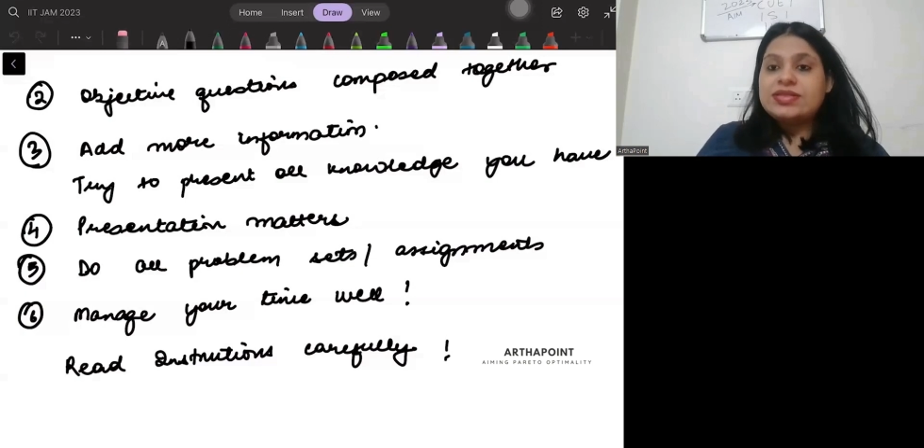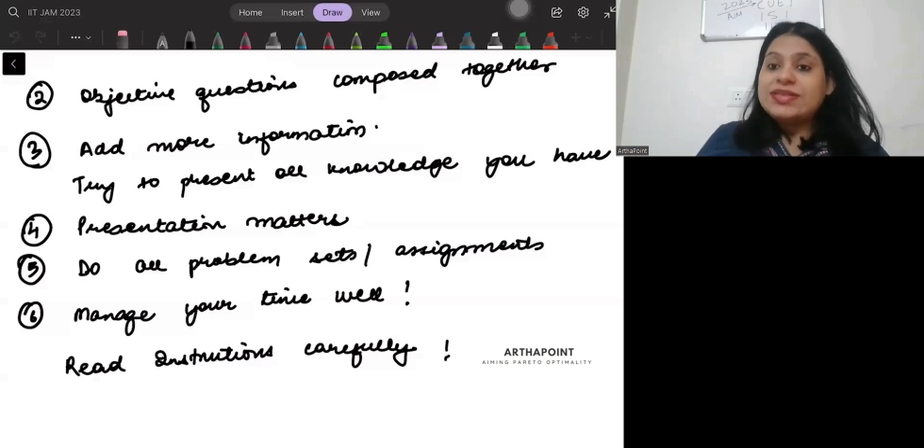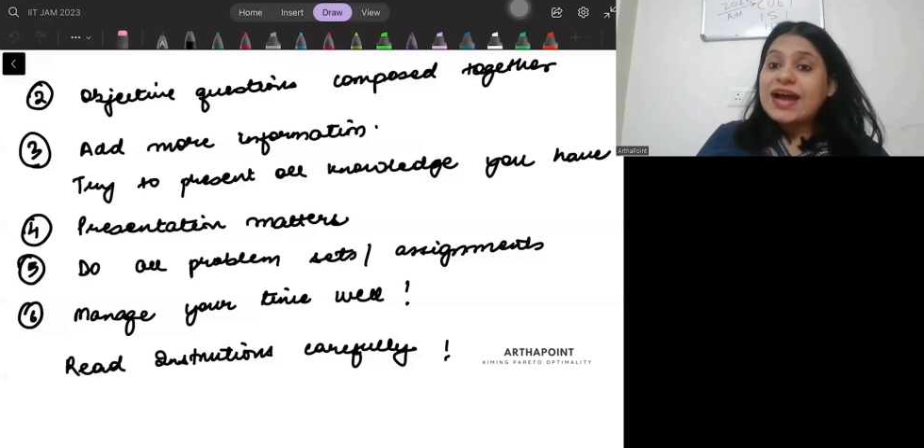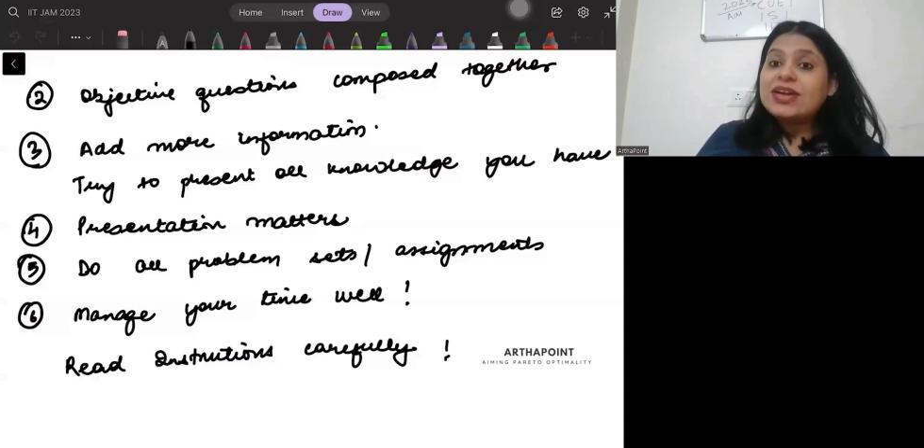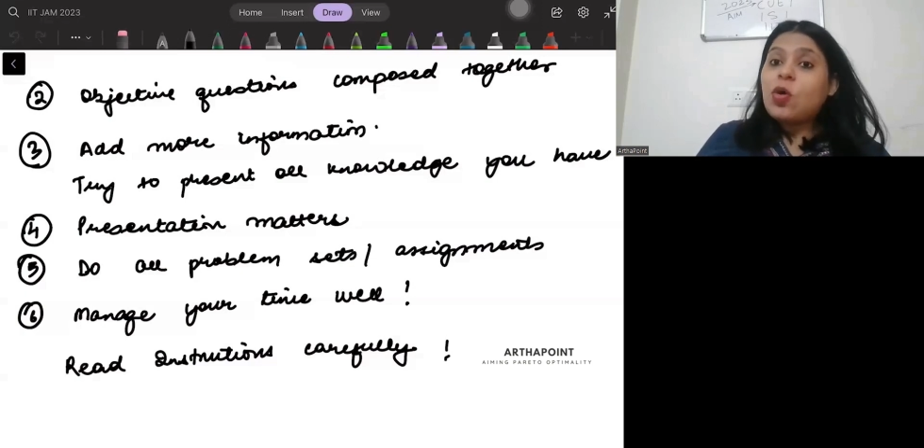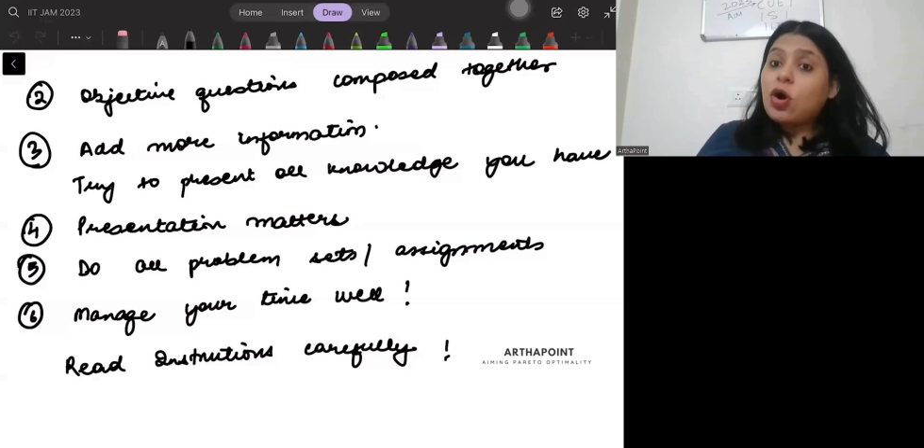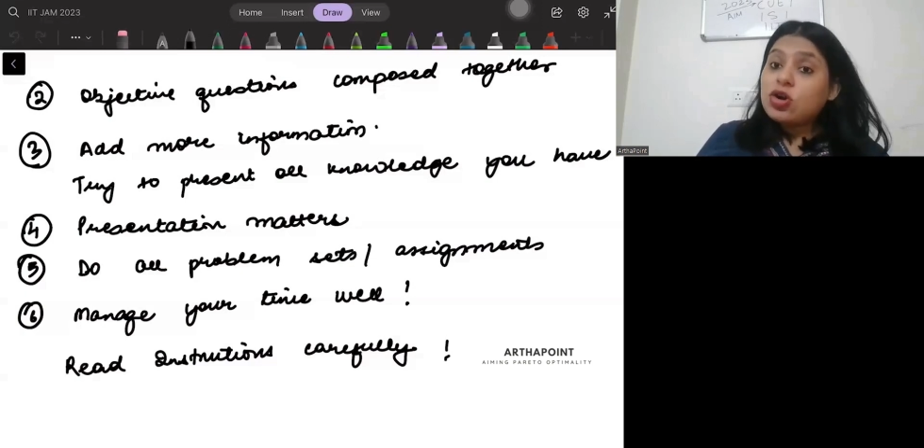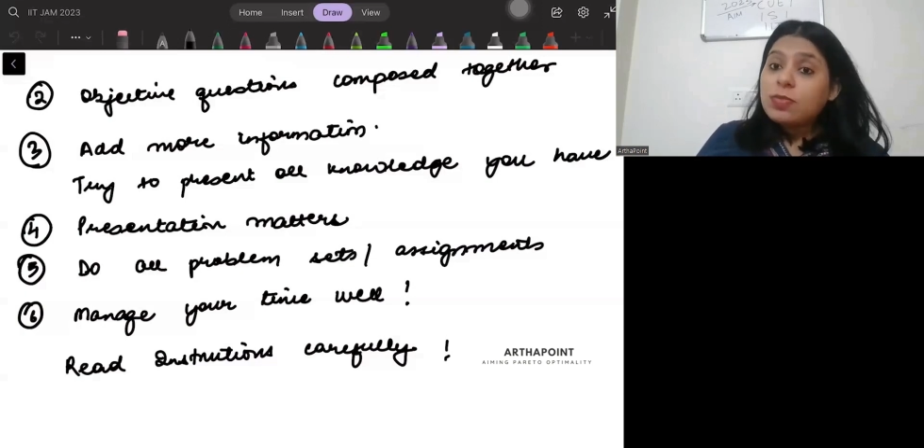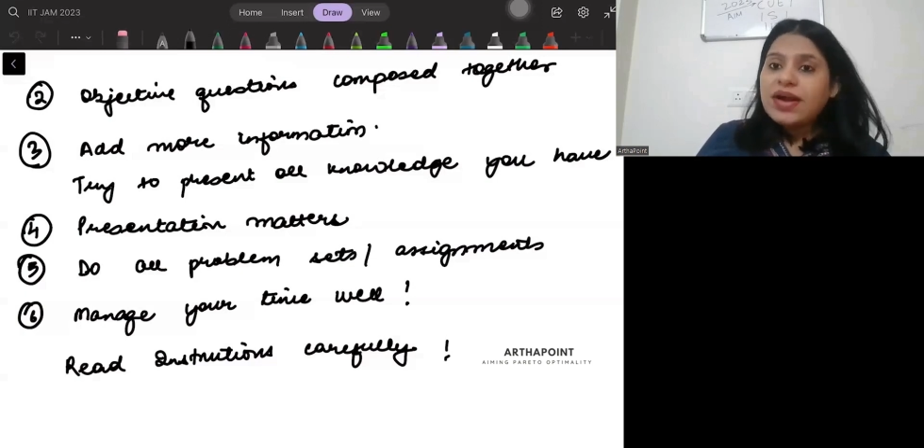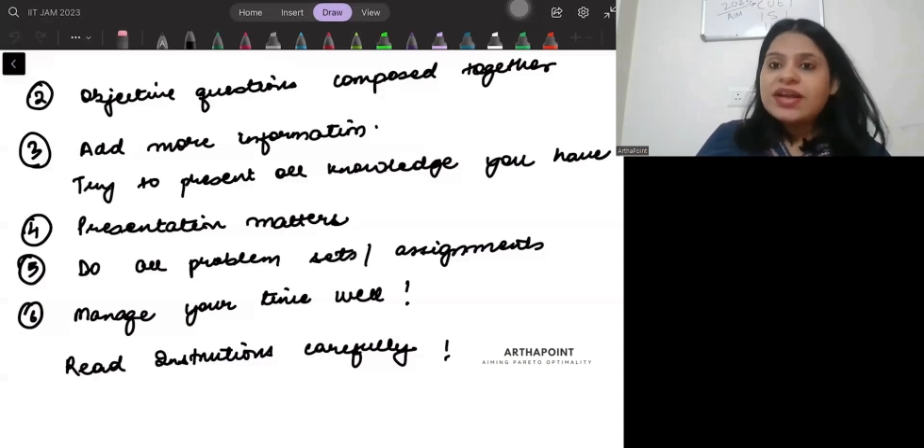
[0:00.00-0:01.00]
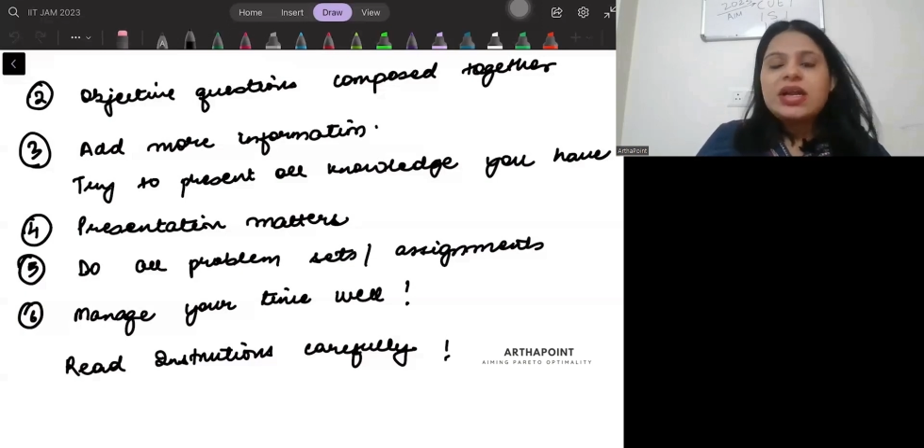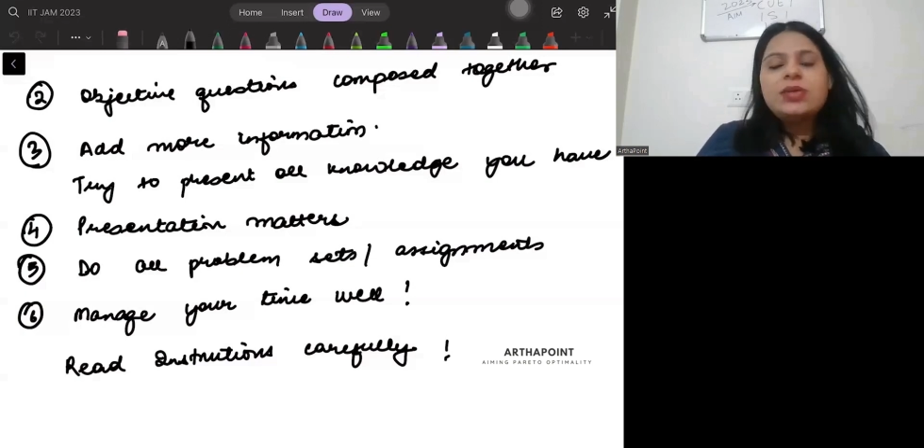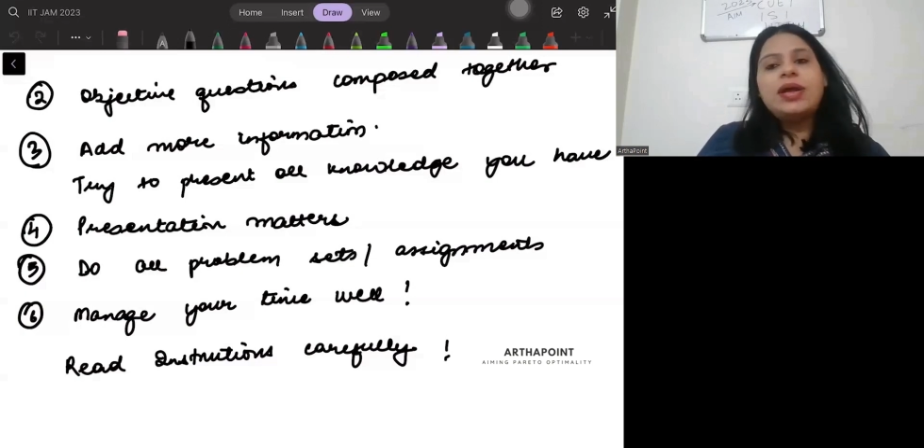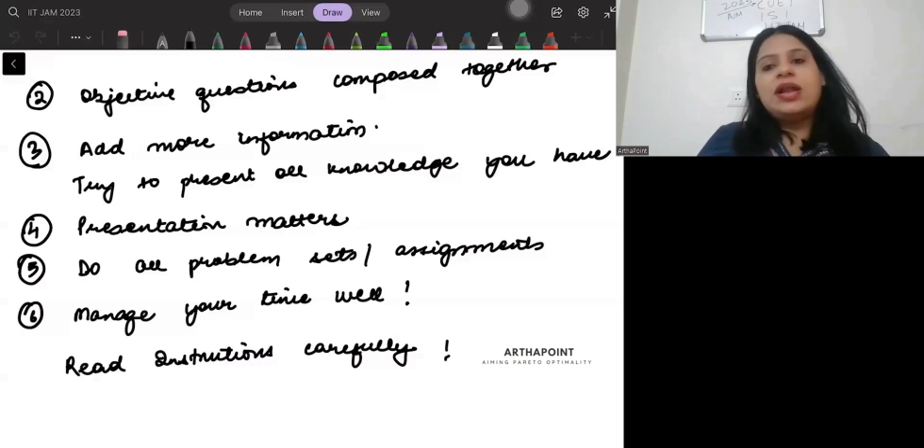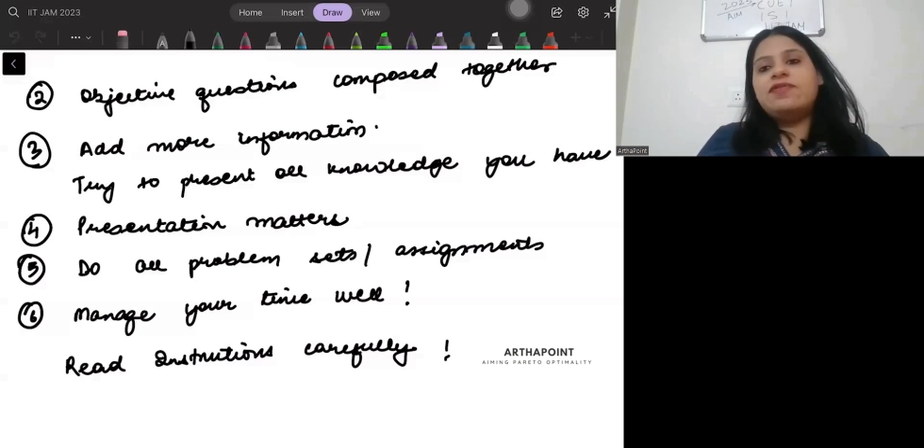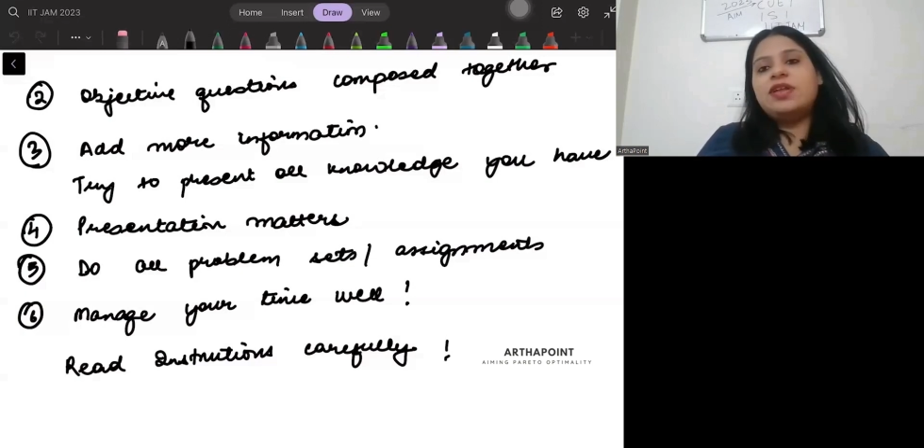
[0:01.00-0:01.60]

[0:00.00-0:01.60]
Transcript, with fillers: That automatically will,